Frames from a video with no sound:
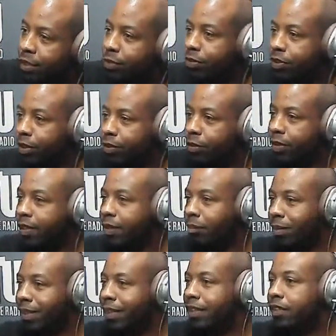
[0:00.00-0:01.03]
So
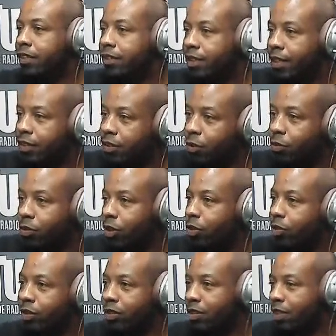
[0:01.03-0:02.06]
but then she says, "Oh
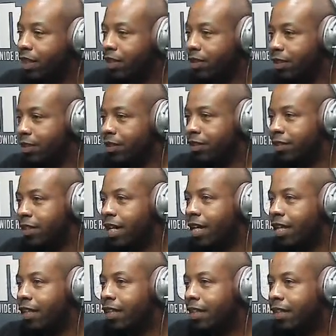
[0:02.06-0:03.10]
no, this is
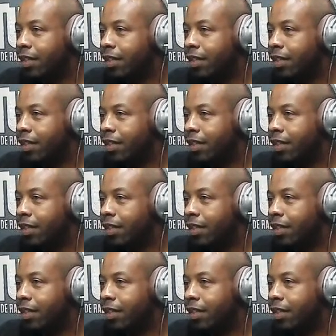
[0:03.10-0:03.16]
not